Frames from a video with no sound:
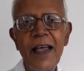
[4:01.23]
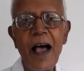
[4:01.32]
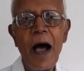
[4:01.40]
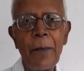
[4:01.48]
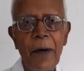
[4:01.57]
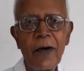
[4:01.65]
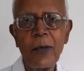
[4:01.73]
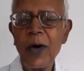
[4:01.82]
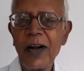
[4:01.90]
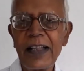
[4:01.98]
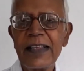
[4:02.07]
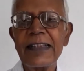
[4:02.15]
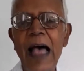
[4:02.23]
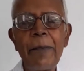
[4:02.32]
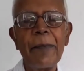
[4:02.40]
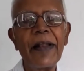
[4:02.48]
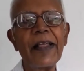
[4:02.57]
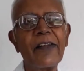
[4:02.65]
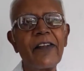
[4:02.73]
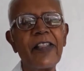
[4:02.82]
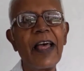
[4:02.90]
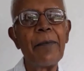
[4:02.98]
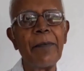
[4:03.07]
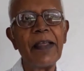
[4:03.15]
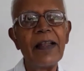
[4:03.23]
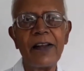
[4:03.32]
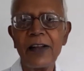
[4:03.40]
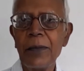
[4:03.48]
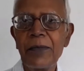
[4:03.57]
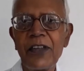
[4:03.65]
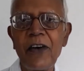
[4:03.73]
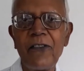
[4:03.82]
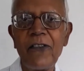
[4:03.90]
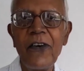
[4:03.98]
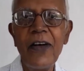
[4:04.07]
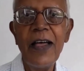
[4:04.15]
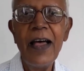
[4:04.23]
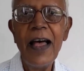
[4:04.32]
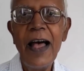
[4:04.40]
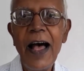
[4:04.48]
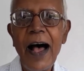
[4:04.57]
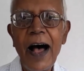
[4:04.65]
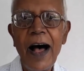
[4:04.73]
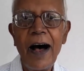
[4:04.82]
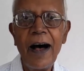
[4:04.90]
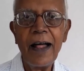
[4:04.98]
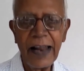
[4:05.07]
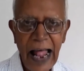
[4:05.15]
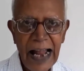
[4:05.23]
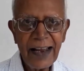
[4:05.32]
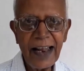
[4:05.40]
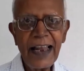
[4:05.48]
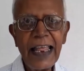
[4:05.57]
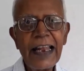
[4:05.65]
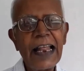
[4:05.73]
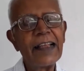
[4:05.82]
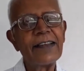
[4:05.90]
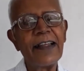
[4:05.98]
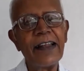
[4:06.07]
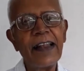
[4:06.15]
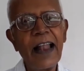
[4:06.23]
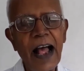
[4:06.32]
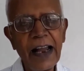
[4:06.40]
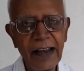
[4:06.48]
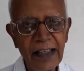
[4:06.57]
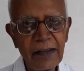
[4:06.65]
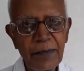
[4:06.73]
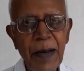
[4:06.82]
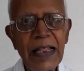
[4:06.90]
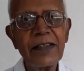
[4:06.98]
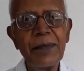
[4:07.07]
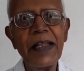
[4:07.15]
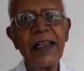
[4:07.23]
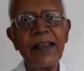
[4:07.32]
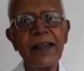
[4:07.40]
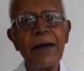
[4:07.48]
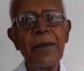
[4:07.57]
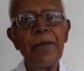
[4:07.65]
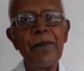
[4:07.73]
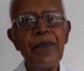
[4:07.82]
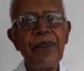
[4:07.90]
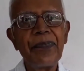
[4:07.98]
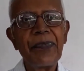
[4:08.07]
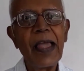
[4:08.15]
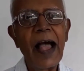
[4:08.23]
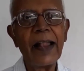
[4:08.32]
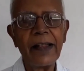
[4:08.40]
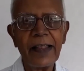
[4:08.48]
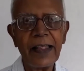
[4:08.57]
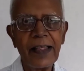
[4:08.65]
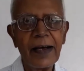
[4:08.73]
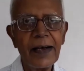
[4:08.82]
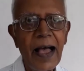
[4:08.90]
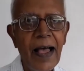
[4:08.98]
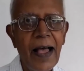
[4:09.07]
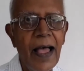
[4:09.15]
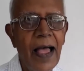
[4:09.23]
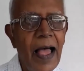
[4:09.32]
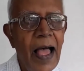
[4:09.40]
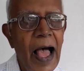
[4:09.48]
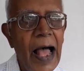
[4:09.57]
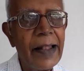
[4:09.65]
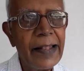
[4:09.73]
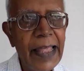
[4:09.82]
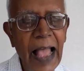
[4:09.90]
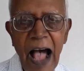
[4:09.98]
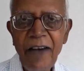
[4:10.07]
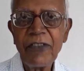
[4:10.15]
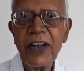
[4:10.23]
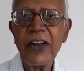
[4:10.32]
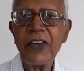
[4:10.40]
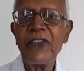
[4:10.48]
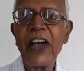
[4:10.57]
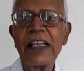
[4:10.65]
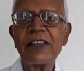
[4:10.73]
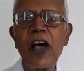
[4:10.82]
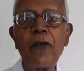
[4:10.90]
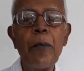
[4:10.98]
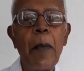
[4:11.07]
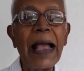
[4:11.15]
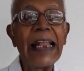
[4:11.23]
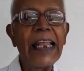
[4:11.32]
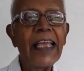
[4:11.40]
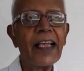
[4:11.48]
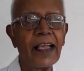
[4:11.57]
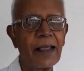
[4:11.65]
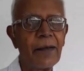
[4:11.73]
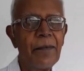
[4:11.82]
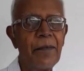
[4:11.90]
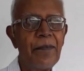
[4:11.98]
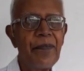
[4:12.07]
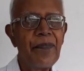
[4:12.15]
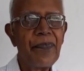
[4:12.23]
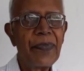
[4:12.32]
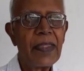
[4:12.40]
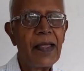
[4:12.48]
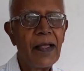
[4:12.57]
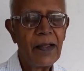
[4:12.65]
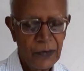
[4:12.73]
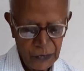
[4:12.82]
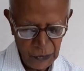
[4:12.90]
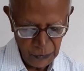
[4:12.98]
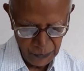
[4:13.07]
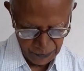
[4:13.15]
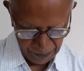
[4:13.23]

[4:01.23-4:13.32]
about what is happening to them in terms of land alienation and displacement and the after effects of mining. So